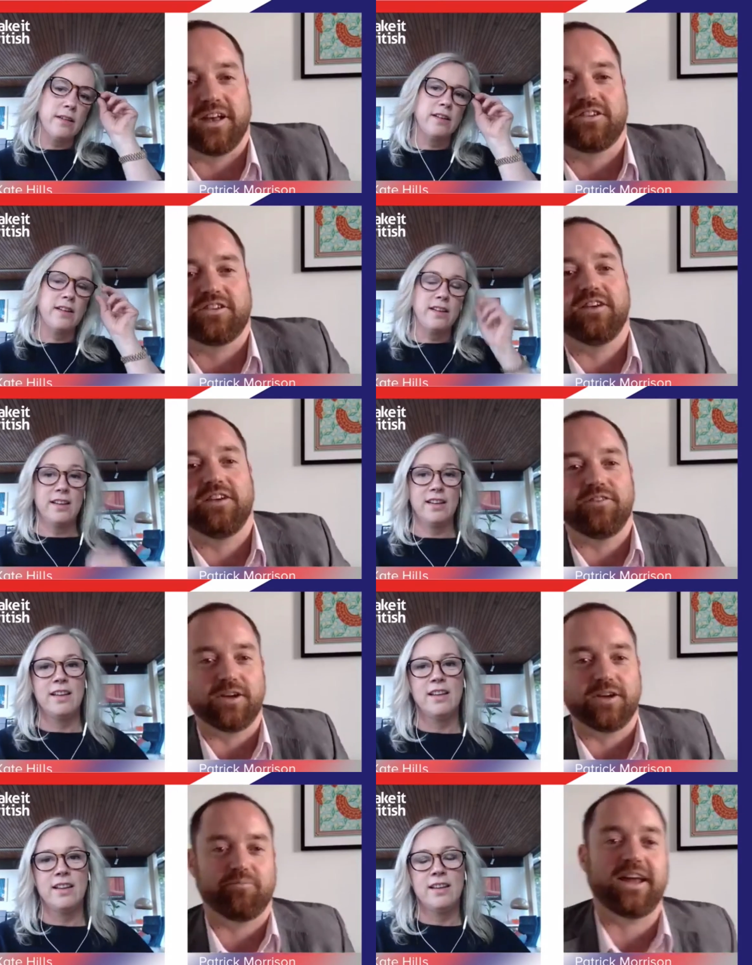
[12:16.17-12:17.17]
Speaker 1: actually. If you
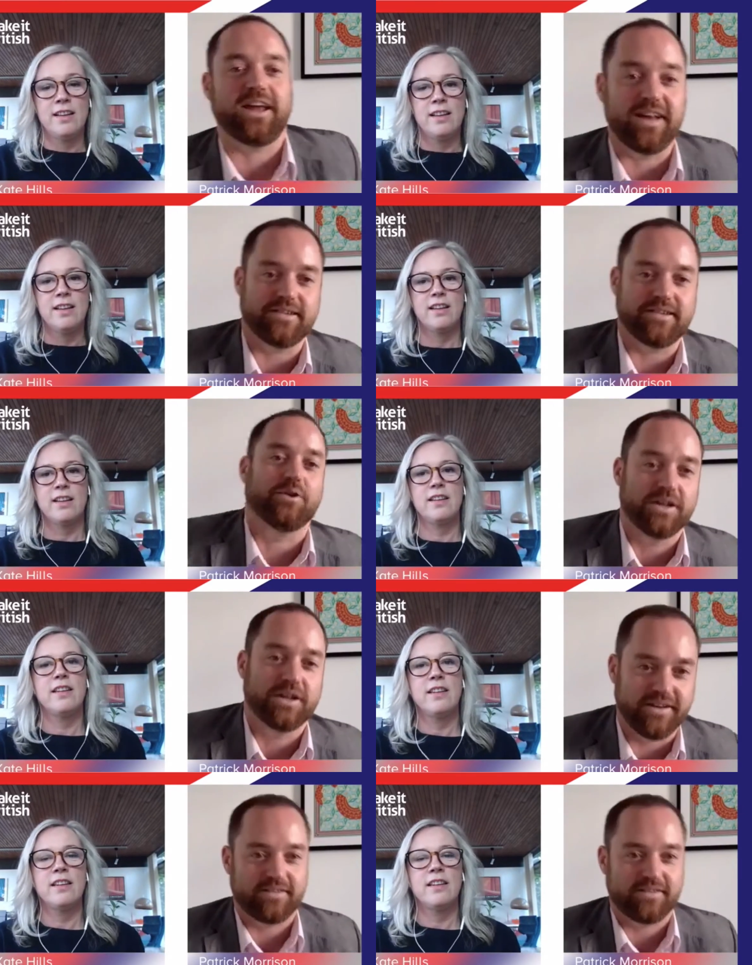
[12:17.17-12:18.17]
can get that to work,
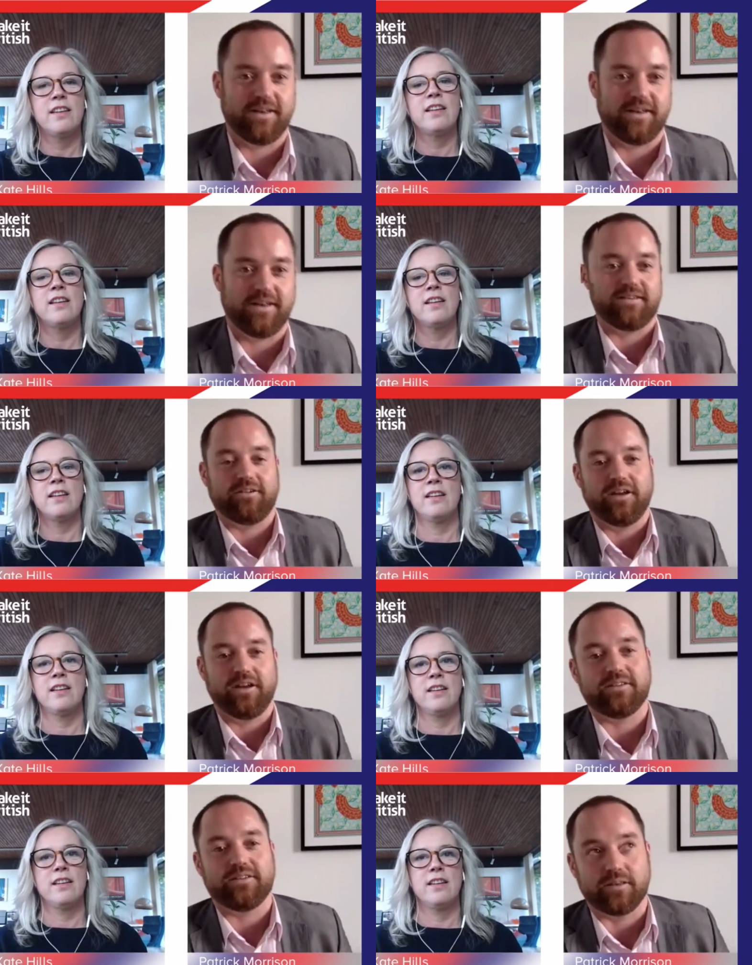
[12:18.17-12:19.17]
it's it's
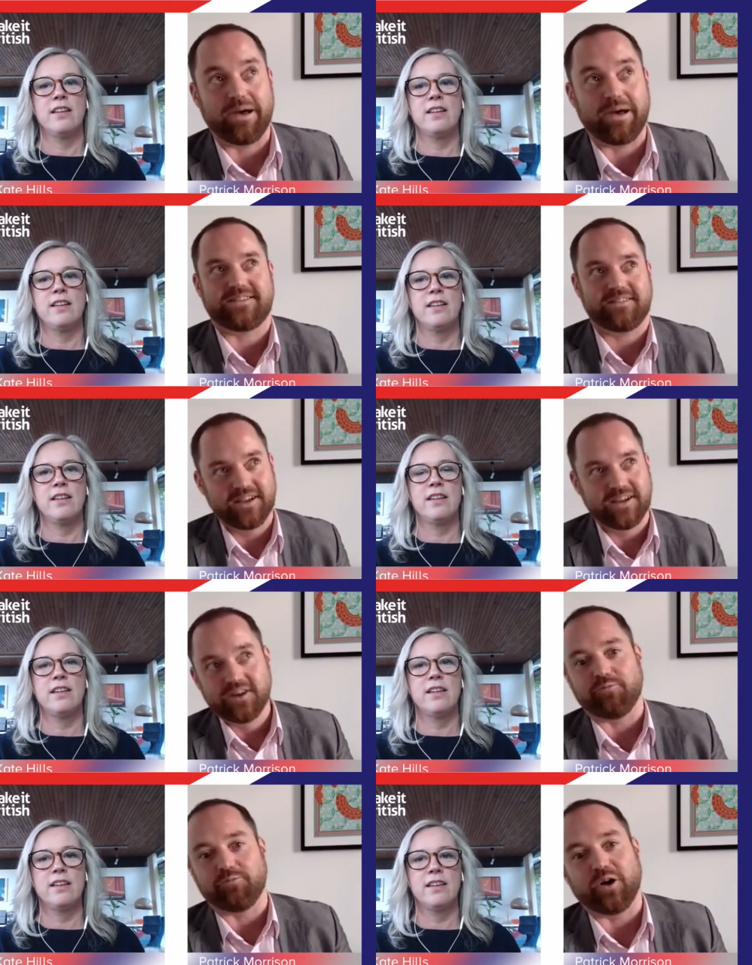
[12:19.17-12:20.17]
it's the best
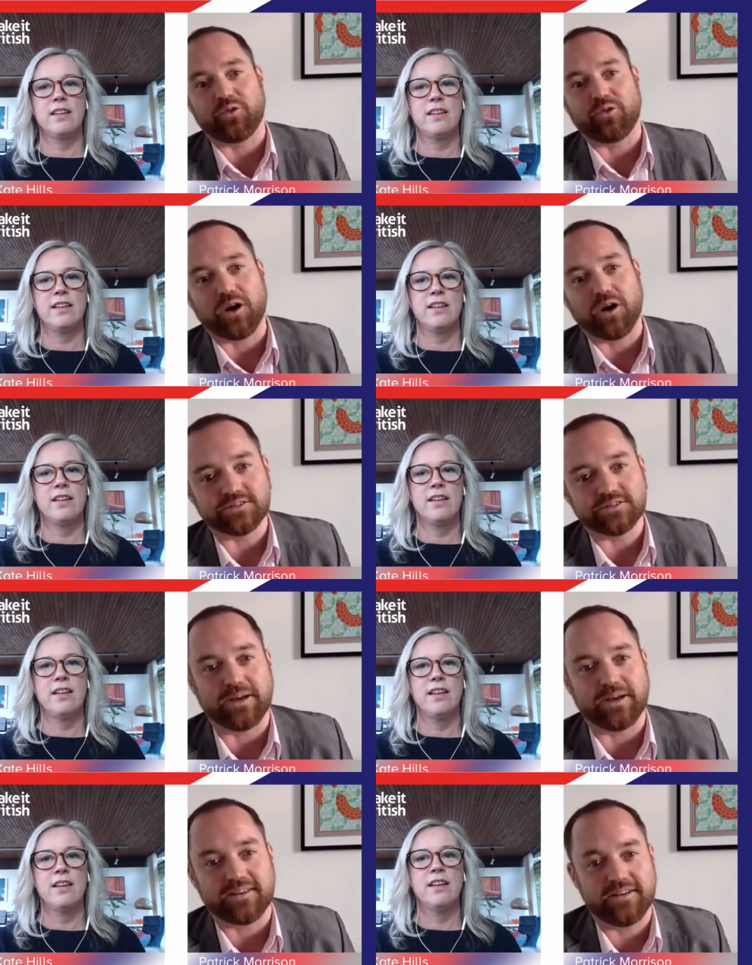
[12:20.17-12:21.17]
of both worlds,
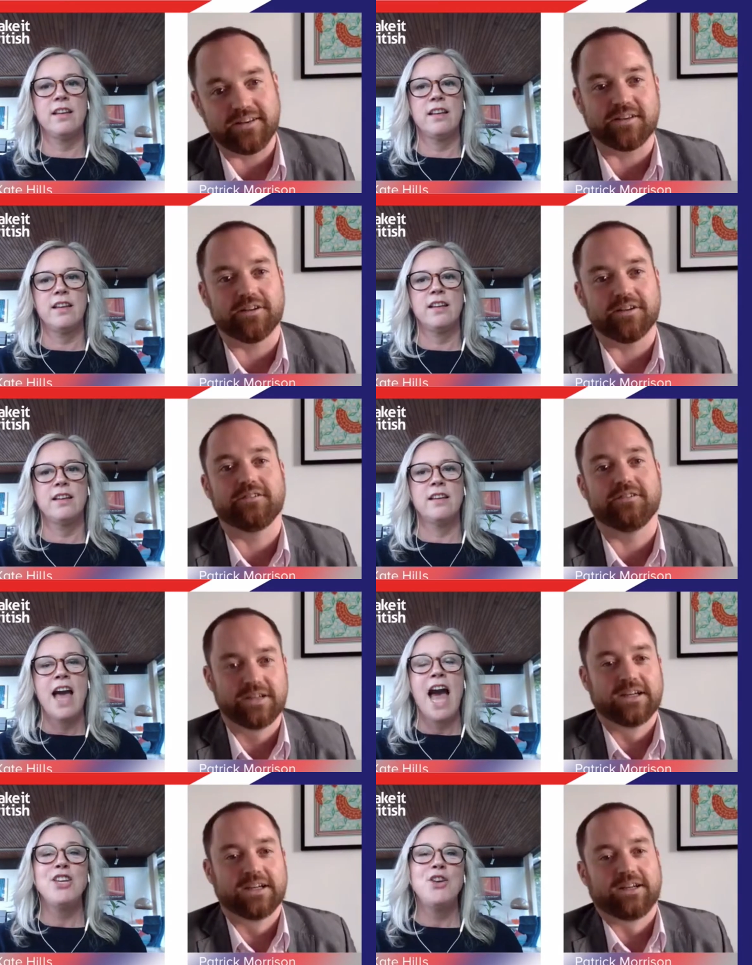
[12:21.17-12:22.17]
basically. So.
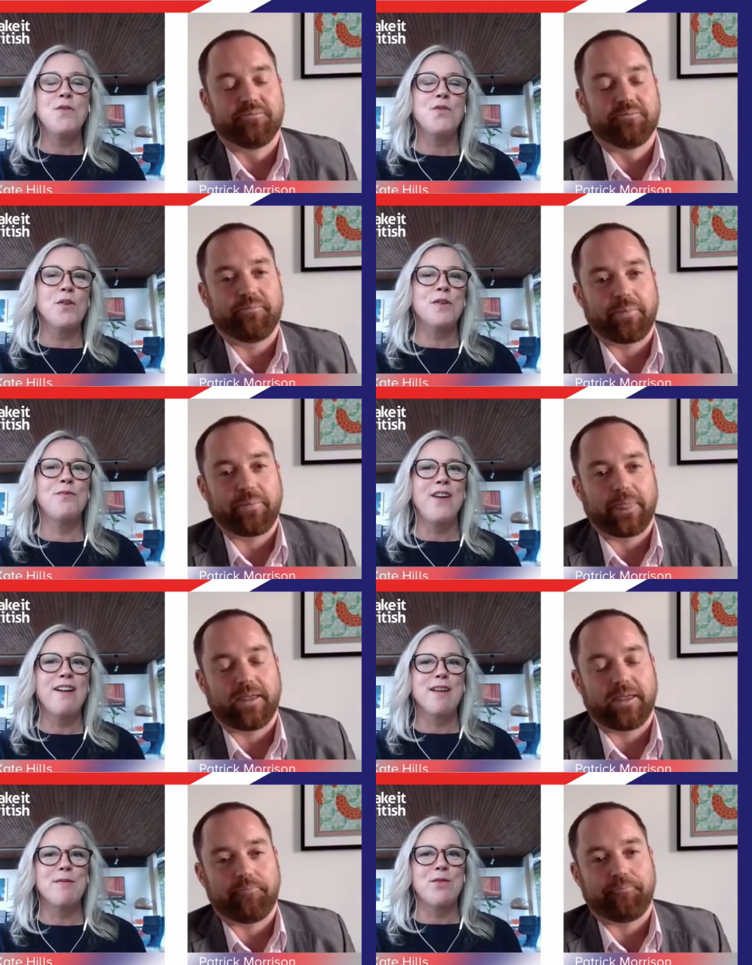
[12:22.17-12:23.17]
Speaker 2: And you've got some very
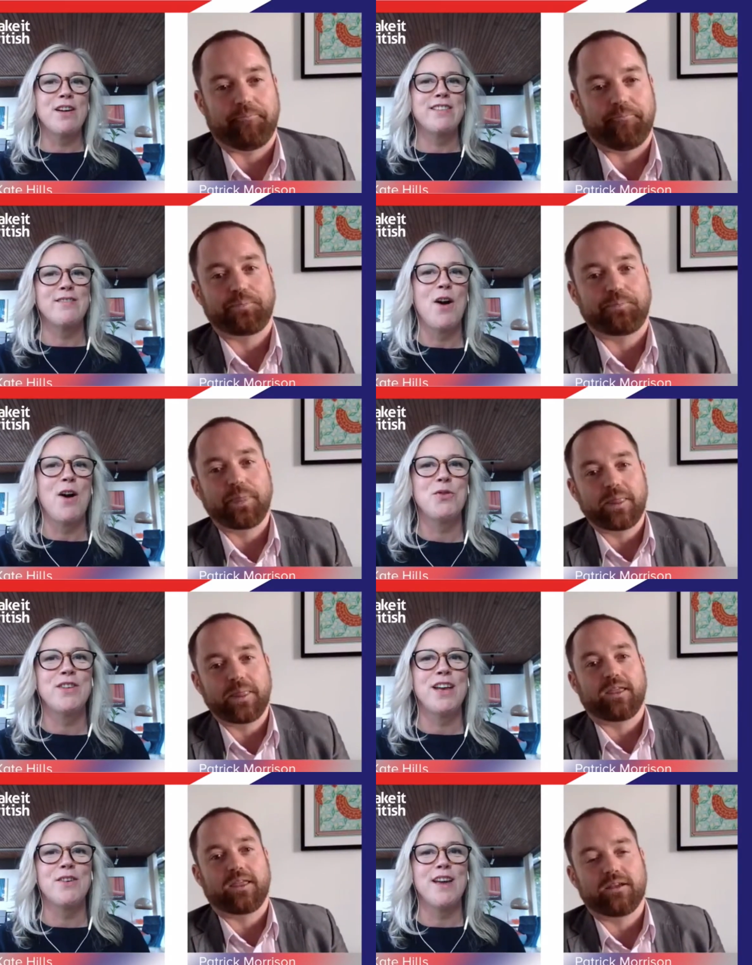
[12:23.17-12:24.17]
impressive
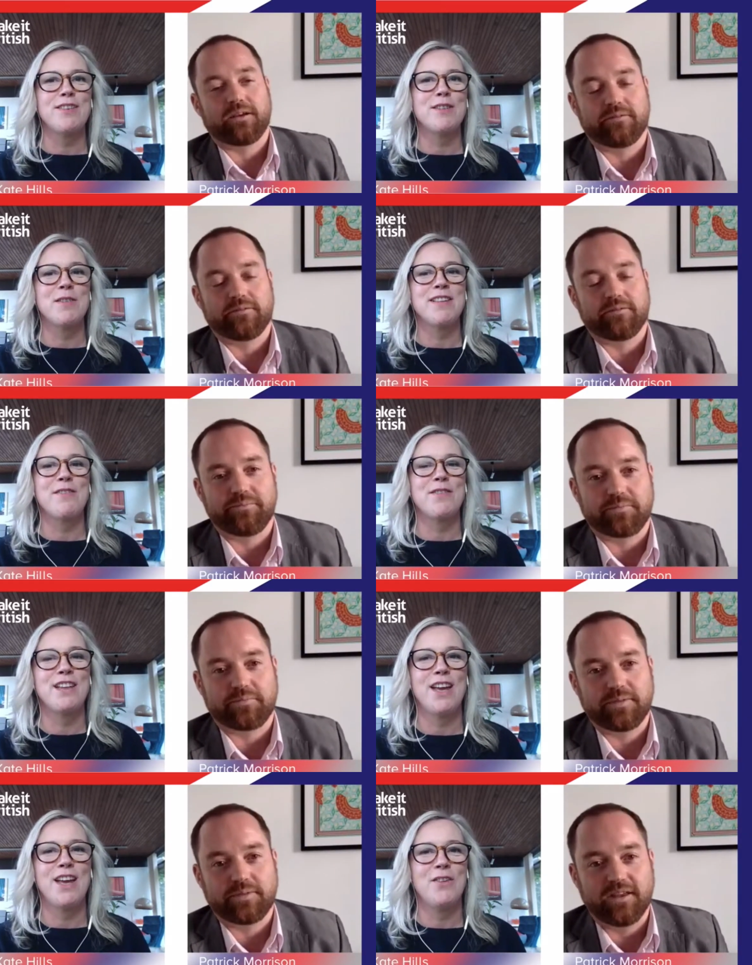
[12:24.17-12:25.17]
wholesale customers, haven't
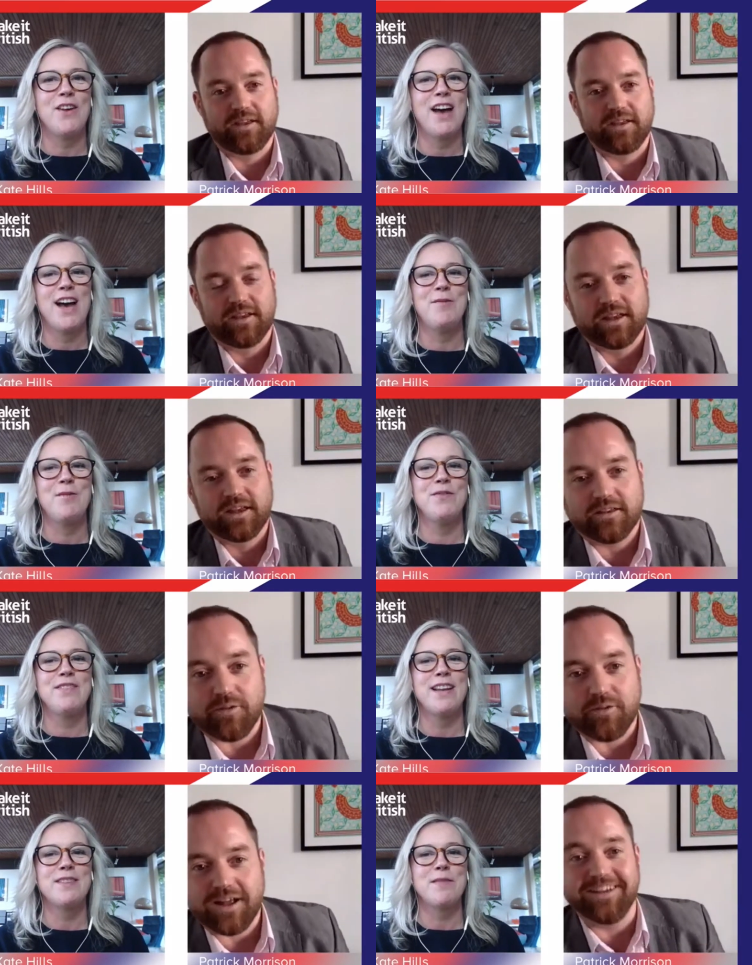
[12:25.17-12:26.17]
you? Um, Tell
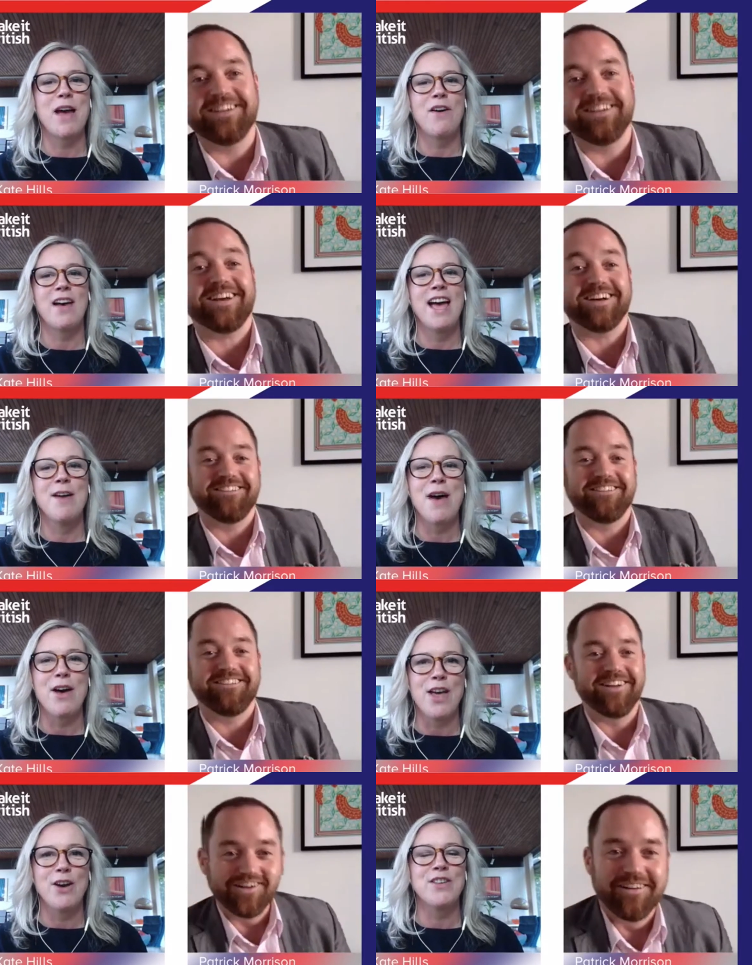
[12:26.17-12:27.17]
us about about
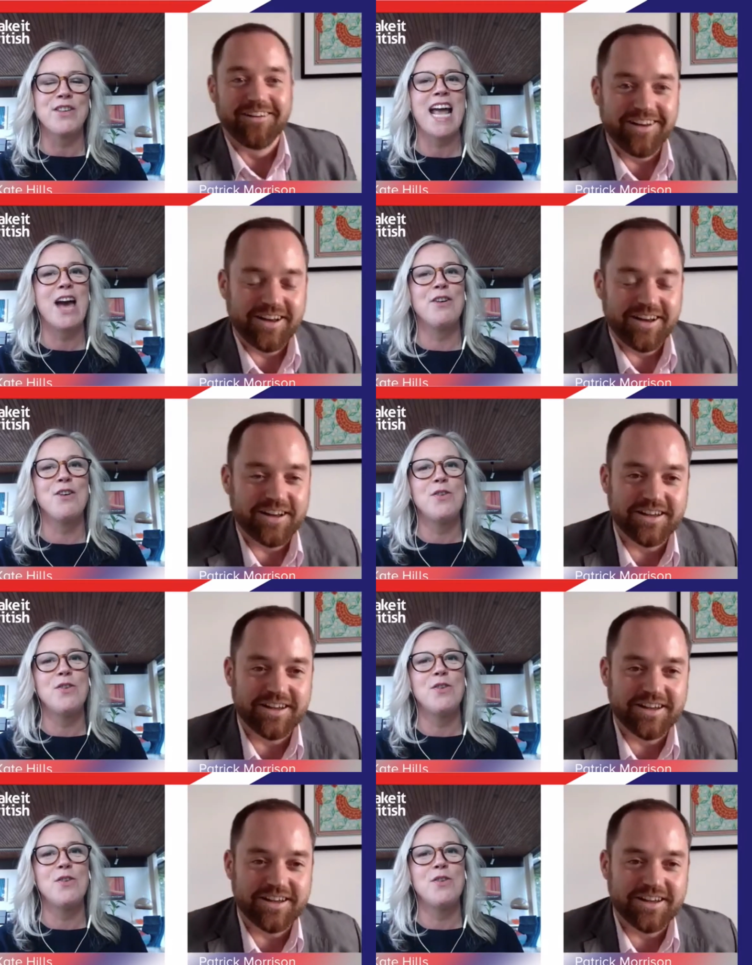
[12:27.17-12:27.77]
those and how you